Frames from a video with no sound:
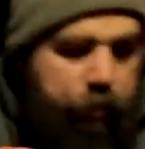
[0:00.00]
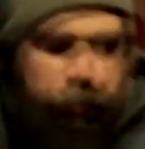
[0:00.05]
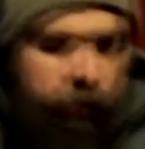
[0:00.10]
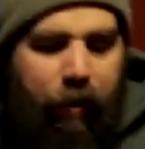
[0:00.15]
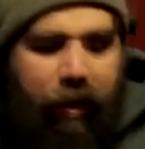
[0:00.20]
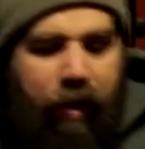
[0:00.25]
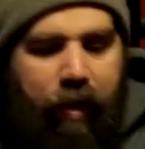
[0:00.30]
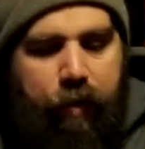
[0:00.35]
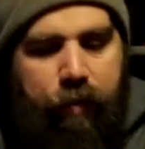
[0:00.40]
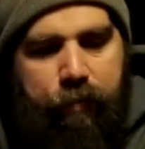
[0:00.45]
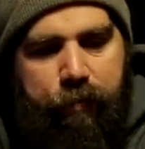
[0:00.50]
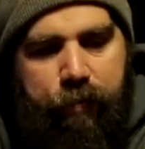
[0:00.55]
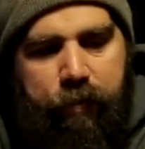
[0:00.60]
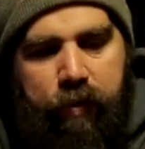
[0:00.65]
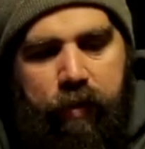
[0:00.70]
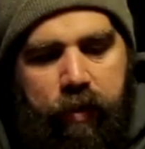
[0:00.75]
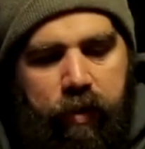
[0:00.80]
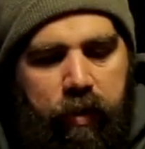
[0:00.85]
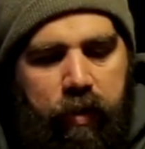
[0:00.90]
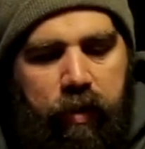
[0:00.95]
also have
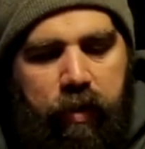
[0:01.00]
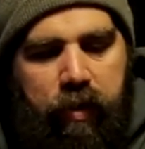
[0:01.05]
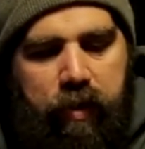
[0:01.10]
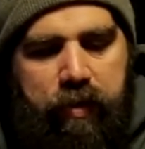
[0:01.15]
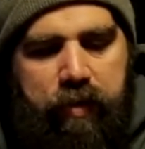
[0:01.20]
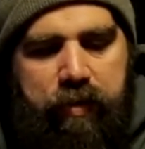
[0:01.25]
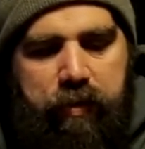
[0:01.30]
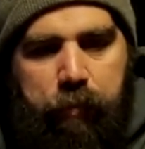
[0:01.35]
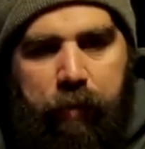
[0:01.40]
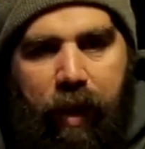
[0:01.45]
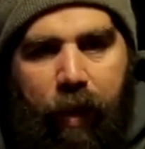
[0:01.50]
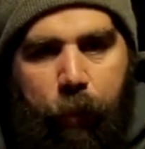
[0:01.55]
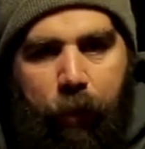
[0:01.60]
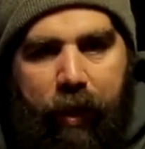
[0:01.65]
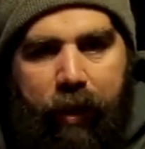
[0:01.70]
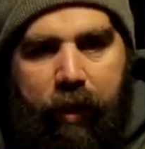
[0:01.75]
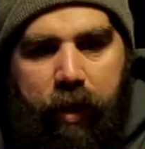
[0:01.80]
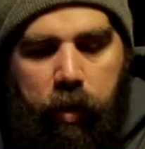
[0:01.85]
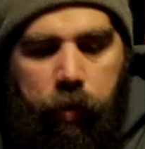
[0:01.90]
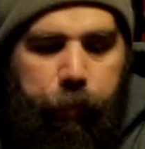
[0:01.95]
some
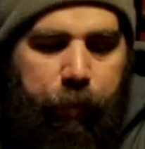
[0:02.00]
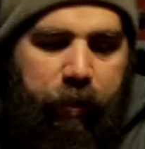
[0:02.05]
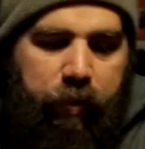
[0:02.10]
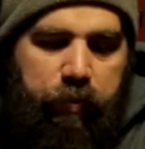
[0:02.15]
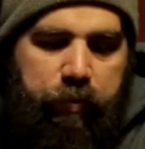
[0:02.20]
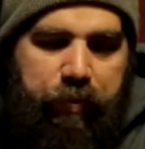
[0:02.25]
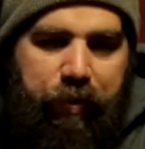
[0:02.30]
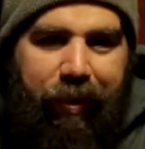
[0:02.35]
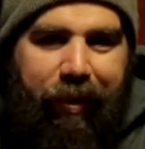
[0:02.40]
lightweight carabiners